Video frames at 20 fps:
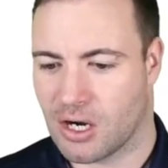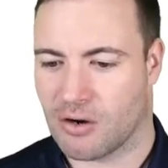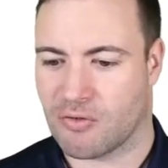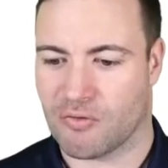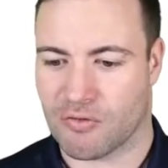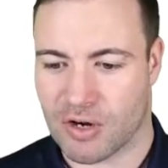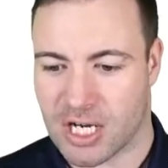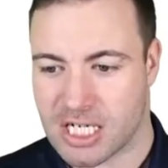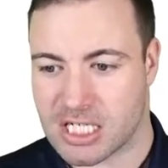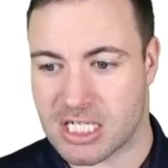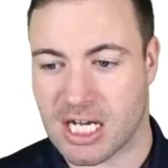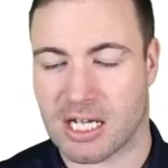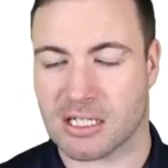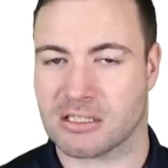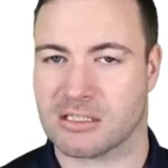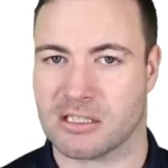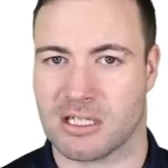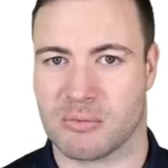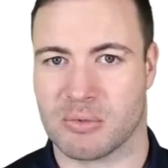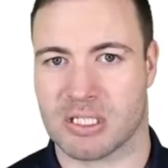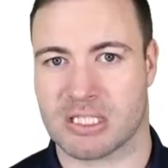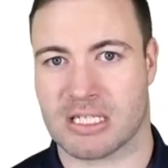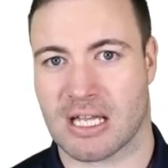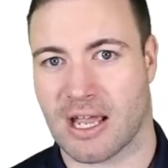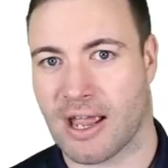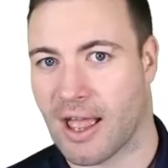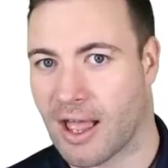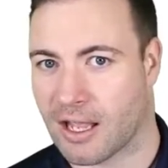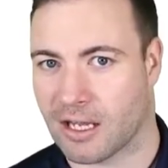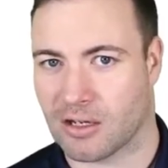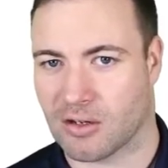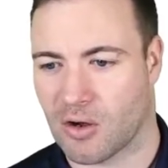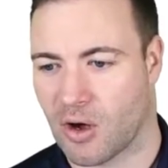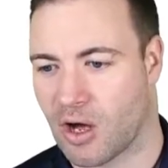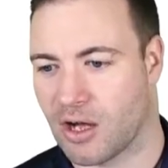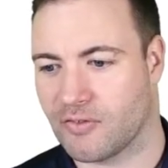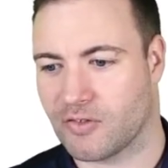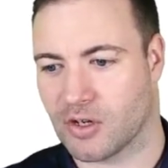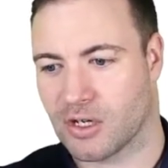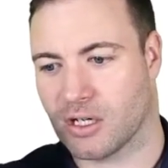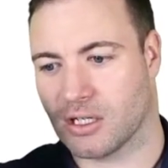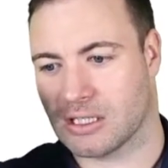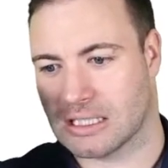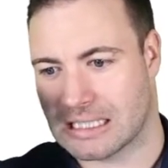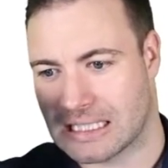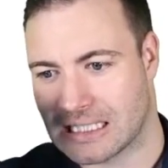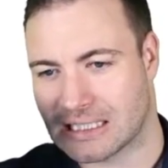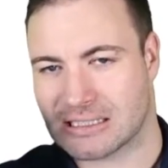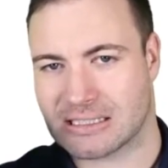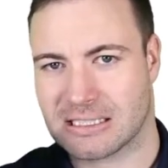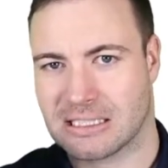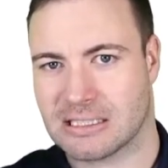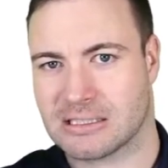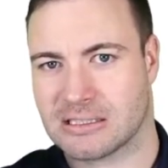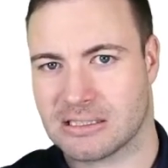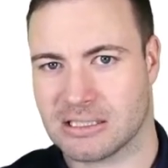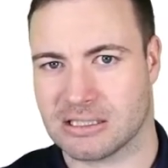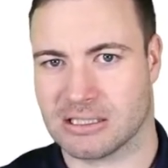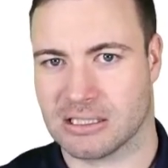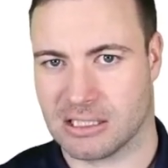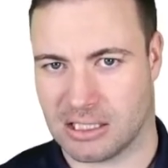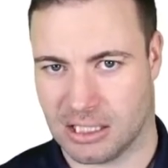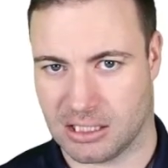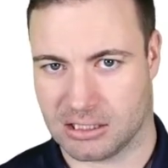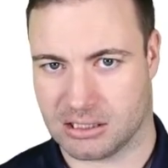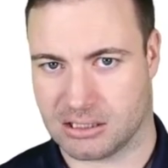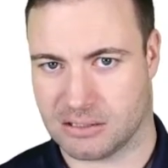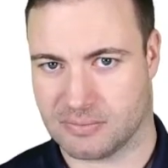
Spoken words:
Reach out to them and say, hey, I've got this, and this.